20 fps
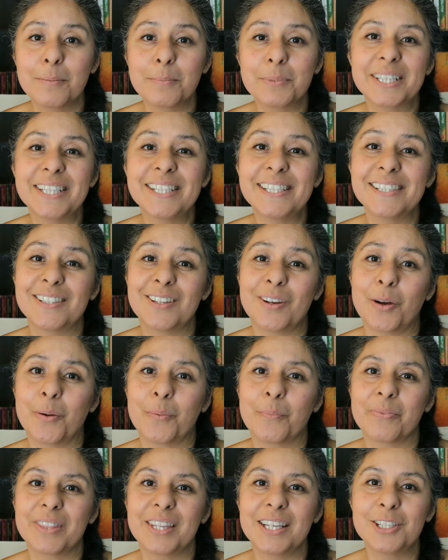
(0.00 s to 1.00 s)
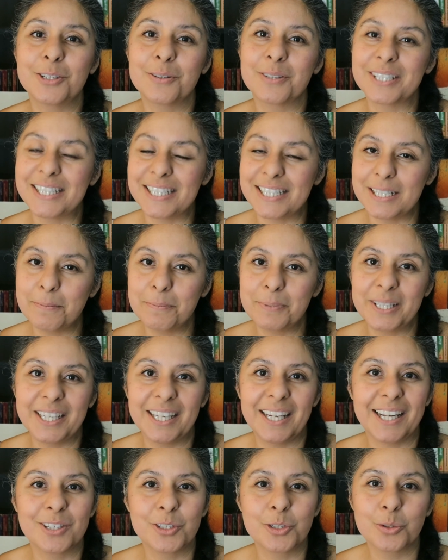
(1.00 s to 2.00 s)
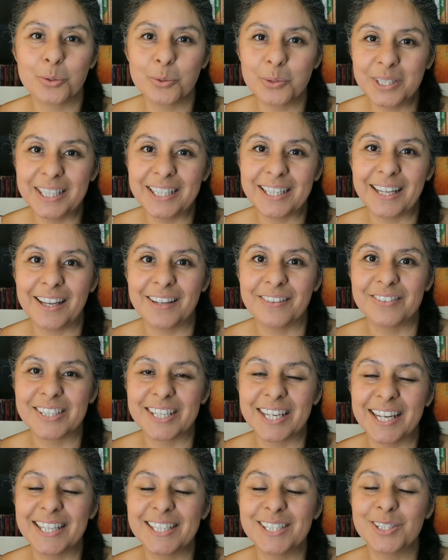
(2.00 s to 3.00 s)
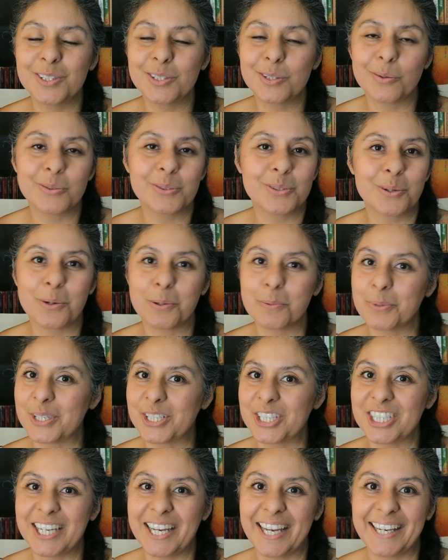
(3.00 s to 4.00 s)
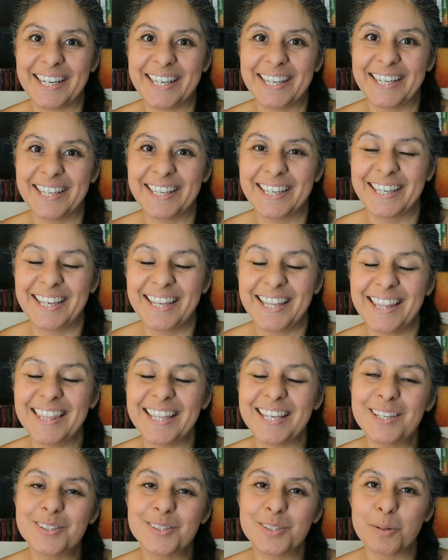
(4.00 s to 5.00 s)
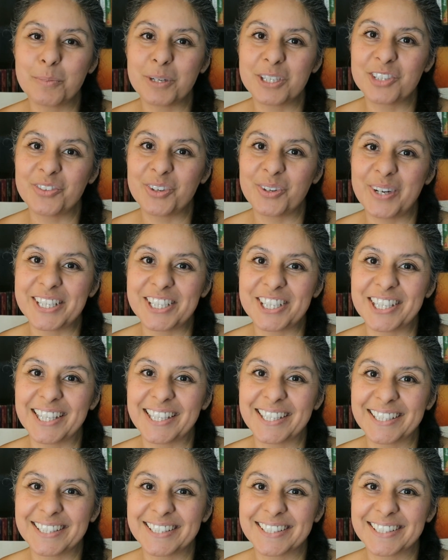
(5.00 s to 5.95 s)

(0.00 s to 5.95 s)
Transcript: please know that you are deeply and truly loved and so appreciated. Thank you so much for watching.